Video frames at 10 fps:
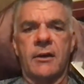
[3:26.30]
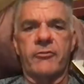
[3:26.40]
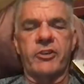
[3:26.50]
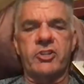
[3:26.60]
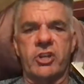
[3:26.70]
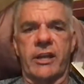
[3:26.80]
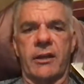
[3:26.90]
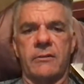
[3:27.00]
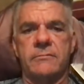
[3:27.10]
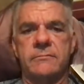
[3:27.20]
Fish Channel
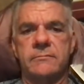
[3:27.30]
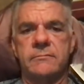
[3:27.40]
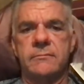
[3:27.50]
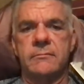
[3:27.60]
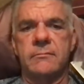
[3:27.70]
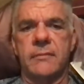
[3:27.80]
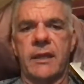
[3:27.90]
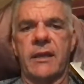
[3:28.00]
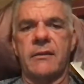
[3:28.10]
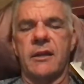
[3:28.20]

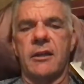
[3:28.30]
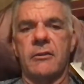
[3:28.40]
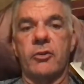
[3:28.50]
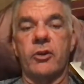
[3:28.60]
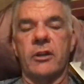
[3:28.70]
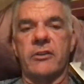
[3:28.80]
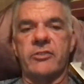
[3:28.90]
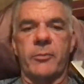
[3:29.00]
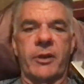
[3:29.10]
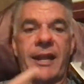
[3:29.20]
and learn a little
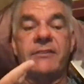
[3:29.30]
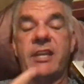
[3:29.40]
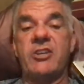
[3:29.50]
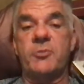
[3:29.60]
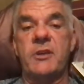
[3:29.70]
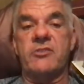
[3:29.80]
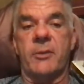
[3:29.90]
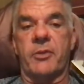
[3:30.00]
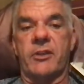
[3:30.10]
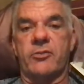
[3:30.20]
something and teach me
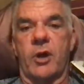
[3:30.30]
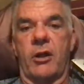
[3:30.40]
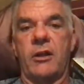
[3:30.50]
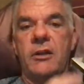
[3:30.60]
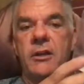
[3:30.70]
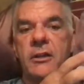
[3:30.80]
something as well.